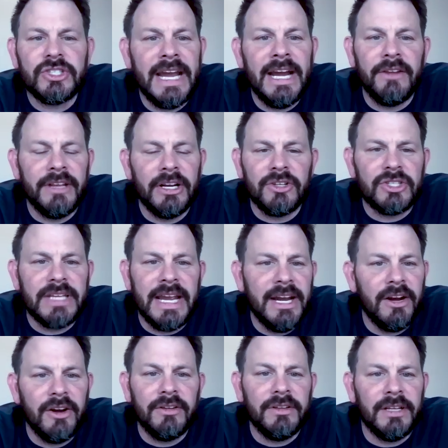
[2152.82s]
scared. They're
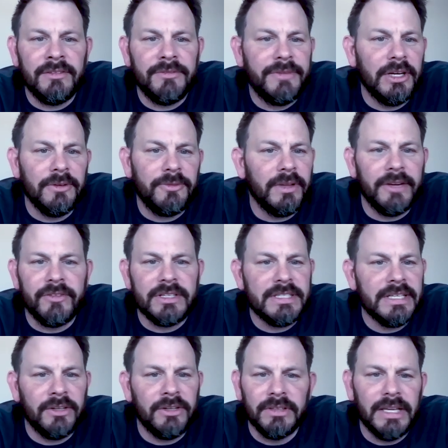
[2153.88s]
scared and fearful every
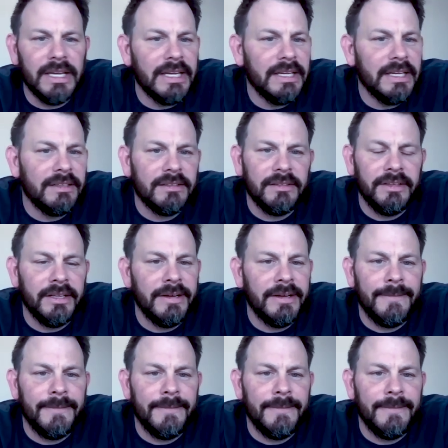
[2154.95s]
single day. You